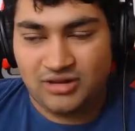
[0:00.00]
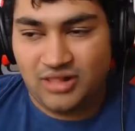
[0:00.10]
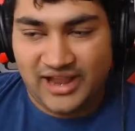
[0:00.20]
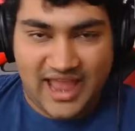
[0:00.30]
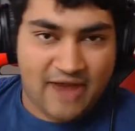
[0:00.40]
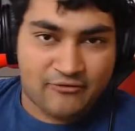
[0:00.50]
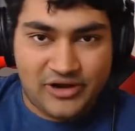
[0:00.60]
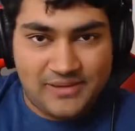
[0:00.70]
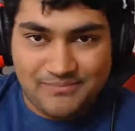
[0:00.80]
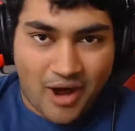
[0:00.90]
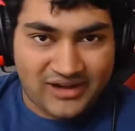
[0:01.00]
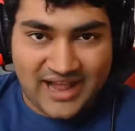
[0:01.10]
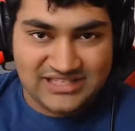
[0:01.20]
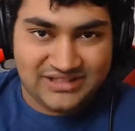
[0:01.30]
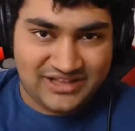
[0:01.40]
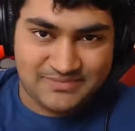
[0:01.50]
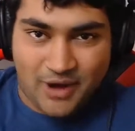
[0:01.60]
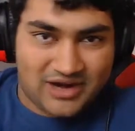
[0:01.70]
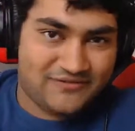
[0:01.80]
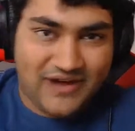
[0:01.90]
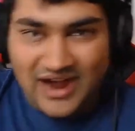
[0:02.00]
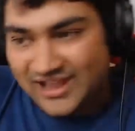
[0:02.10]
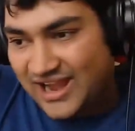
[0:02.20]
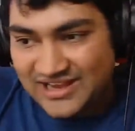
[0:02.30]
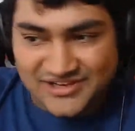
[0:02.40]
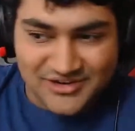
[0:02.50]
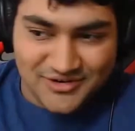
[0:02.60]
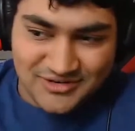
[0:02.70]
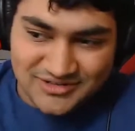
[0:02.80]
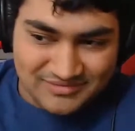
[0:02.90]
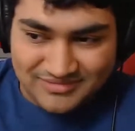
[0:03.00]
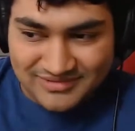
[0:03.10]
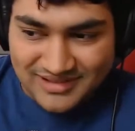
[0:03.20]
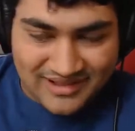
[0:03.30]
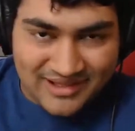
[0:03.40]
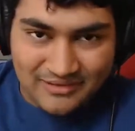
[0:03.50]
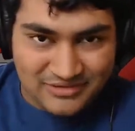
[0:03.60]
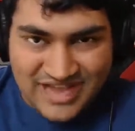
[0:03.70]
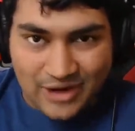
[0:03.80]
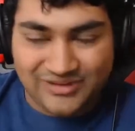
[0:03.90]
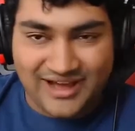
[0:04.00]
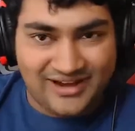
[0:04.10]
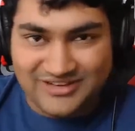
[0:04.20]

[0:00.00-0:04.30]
on like every podcasting, like Spotify, iTunes, SoundCloud.